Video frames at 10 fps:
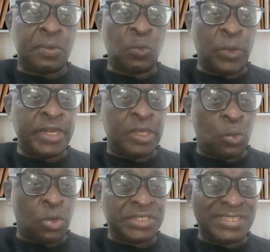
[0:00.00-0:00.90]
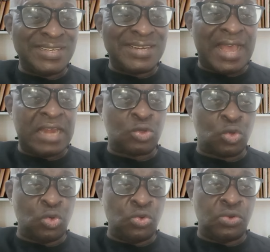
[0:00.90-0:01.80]
when he was
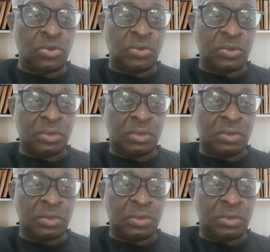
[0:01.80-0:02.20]
denied crude